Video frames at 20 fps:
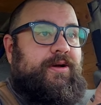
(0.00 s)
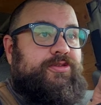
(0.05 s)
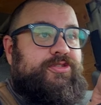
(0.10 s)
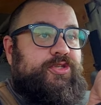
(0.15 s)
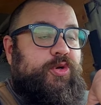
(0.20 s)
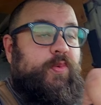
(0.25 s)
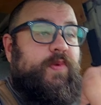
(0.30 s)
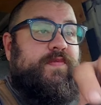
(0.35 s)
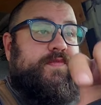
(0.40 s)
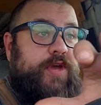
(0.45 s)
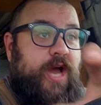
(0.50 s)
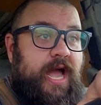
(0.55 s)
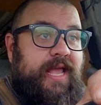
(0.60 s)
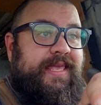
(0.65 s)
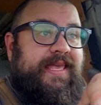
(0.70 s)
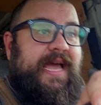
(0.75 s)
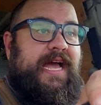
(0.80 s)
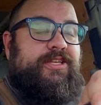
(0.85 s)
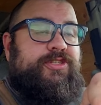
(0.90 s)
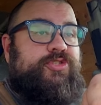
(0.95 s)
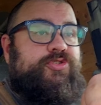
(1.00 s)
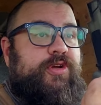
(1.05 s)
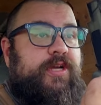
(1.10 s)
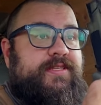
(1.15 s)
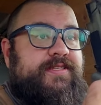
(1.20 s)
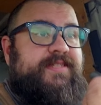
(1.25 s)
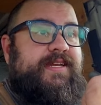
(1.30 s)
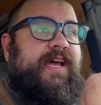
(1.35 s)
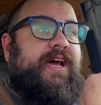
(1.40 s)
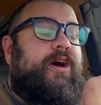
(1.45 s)
So we've got gas
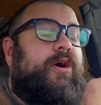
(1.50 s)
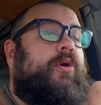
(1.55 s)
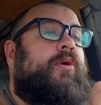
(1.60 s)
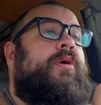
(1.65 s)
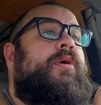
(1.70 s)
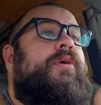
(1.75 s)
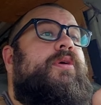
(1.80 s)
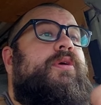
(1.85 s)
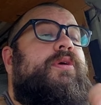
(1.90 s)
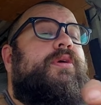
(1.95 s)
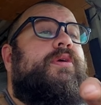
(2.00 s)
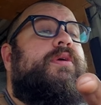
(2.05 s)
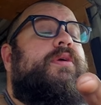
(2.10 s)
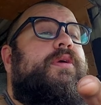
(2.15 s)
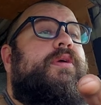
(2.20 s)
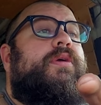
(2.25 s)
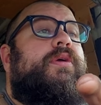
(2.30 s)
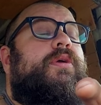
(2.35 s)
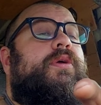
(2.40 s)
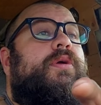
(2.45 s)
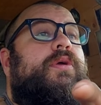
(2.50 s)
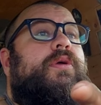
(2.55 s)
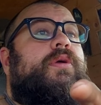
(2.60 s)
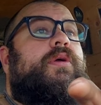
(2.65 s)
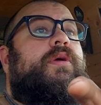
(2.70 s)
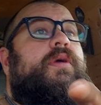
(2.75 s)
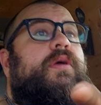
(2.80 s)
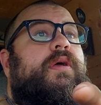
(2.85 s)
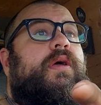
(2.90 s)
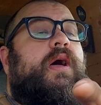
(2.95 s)
struts now.
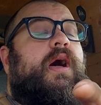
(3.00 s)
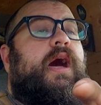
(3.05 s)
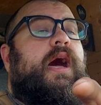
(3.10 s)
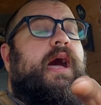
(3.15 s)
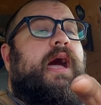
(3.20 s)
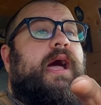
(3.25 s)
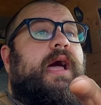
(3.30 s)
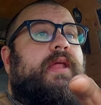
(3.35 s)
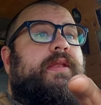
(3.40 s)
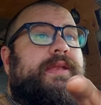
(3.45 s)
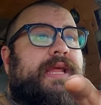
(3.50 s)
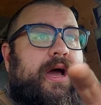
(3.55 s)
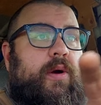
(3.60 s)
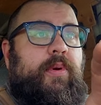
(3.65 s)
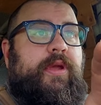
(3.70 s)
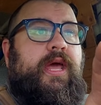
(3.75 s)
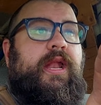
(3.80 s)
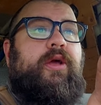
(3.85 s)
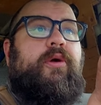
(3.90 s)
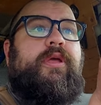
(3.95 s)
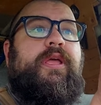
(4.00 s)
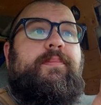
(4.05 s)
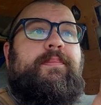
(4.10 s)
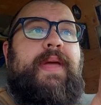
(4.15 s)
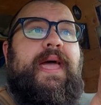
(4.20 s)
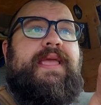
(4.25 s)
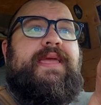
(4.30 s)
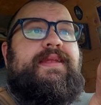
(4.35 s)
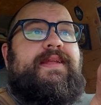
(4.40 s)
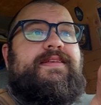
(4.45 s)
Uh, now we gotta go get
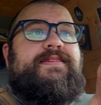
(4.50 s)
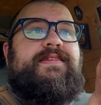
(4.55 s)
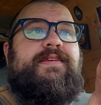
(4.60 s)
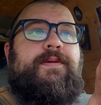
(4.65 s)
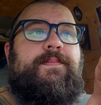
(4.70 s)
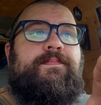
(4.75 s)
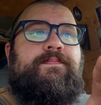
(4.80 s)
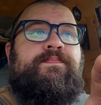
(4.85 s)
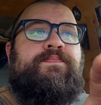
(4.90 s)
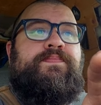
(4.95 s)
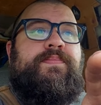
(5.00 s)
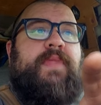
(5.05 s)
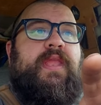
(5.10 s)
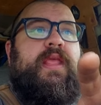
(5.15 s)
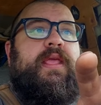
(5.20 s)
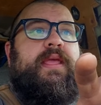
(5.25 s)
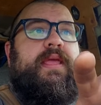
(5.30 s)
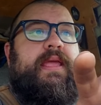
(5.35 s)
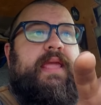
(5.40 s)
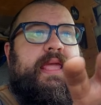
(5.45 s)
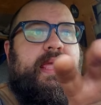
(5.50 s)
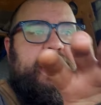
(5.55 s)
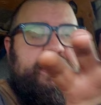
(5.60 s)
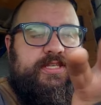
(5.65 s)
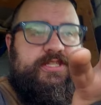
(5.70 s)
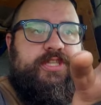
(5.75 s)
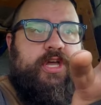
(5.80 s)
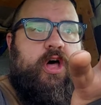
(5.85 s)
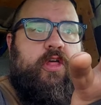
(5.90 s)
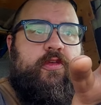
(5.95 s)
mechanism,
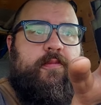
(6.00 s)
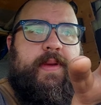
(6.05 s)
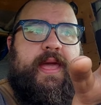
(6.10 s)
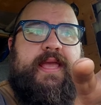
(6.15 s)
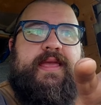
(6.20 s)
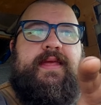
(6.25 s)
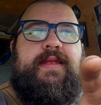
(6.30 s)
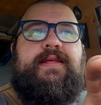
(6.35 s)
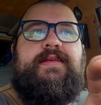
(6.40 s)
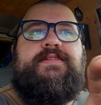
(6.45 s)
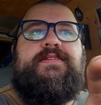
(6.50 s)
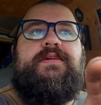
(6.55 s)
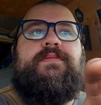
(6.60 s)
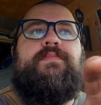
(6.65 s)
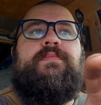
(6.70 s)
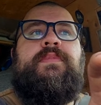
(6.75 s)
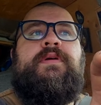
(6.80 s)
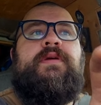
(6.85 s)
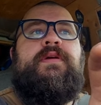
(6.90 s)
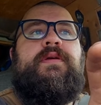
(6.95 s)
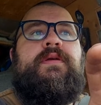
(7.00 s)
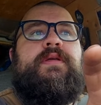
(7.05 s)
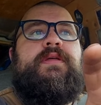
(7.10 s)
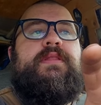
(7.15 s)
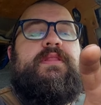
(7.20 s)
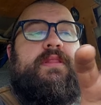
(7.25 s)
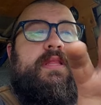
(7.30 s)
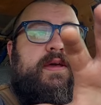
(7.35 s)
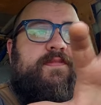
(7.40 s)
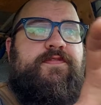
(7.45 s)
install the
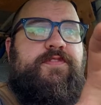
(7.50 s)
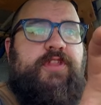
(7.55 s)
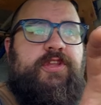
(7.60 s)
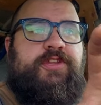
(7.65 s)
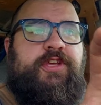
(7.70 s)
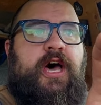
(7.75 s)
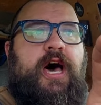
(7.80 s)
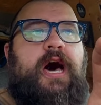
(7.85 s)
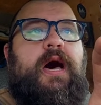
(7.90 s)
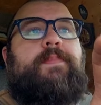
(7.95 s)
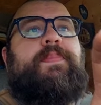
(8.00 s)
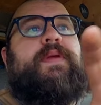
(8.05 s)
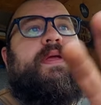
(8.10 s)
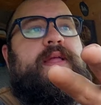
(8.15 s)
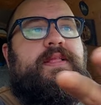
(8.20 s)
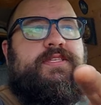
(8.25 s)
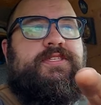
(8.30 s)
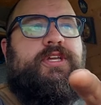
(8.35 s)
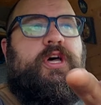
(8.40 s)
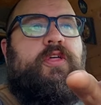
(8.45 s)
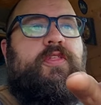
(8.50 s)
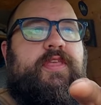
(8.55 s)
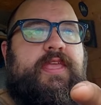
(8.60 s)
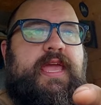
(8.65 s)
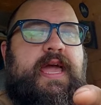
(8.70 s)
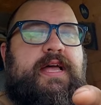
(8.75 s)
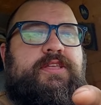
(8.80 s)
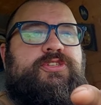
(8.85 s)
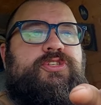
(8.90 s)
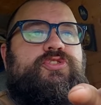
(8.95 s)
mechanism, lift the top, install the
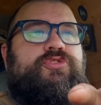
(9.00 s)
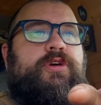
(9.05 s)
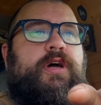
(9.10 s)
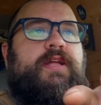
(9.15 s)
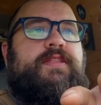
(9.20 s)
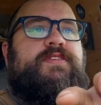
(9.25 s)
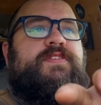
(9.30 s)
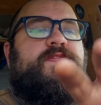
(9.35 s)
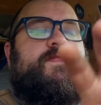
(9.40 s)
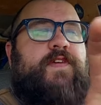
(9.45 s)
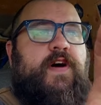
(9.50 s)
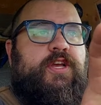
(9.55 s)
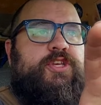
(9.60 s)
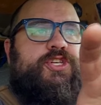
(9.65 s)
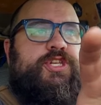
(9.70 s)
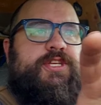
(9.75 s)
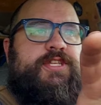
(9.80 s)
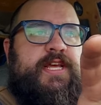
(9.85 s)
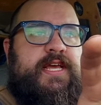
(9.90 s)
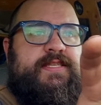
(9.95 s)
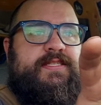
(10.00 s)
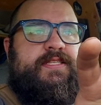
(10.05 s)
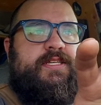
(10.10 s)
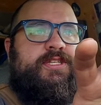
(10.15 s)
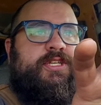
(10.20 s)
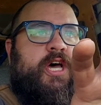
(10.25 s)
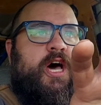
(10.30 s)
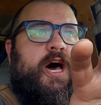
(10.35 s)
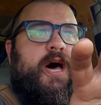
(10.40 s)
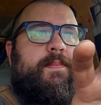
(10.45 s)
gas struts, function test the
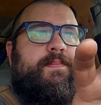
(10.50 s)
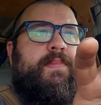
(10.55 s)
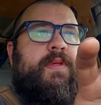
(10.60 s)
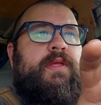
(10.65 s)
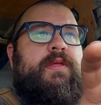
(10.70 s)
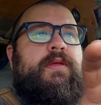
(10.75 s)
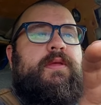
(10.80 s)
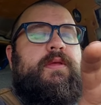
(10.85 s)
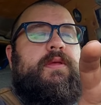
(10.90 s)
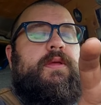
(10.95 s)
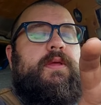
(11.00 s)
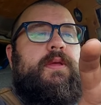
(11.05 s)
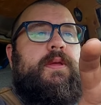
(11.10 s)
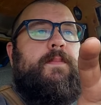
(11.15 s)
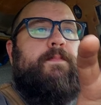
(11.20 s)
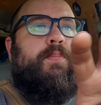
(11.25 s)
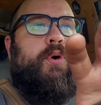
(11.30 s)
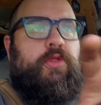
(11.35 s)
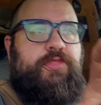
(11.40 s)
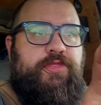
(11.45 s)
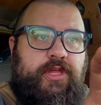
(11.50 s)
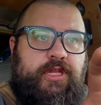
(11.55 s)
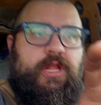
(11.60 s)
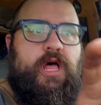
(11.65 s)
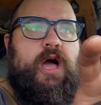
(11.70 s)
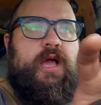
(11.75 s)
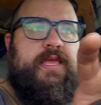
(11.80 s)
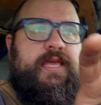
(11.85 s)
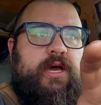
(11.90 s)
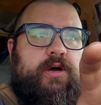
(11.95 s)
top, put the
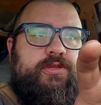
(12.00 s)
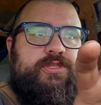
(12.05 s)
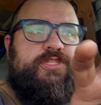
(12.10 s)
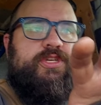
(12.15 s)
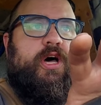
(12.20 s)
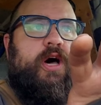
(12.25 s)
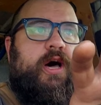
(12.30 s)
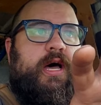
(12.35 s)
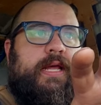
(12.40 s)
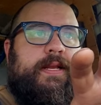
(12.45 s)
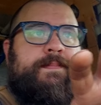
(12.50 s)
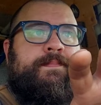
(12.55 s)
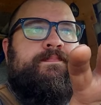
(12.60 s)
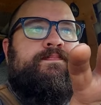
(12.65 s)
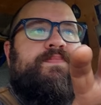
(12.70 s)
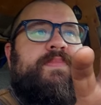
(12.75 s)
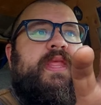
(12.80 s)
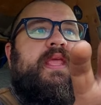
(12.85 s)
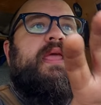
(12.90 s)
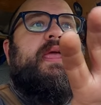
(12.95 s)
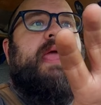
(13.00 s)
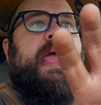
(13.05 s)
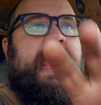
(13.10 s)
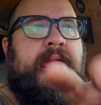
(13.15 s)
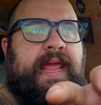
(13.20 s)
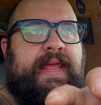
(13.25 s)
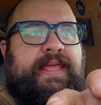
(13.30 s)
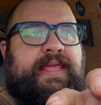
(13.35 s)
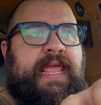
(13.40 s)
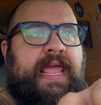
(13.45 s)
lockouts on,
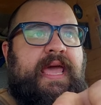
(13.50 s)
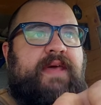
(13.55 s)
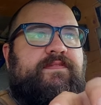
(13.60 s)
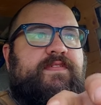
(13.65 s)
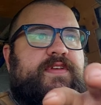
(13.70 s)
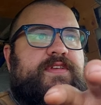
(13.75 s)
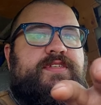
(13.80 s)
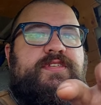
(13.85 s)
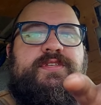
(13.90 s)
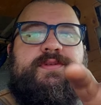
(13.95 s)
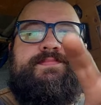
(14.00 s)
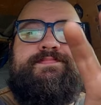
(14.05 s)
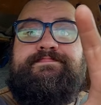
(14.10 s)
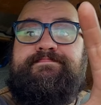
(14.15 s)
hang canvas.